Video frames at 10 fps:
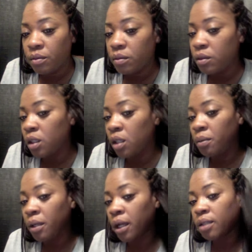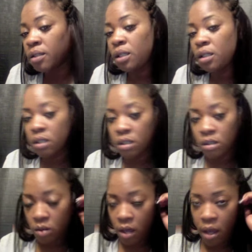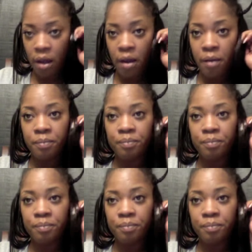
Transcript: you know, but like I said, it's okay hair.